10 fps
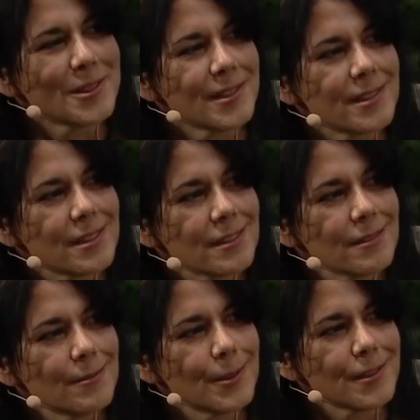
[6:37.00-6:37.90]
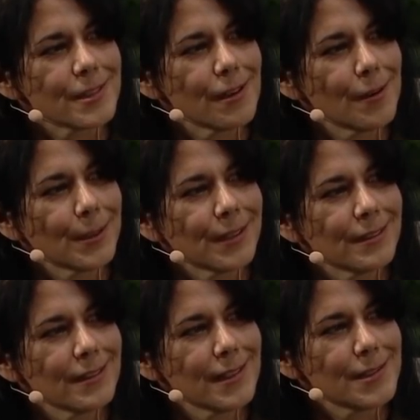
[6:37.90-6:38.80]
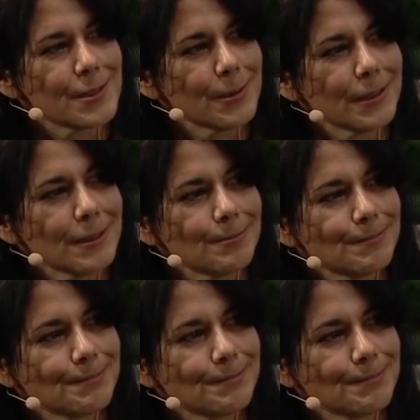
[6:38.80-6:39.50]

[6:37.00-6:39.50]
ways with this comment as well.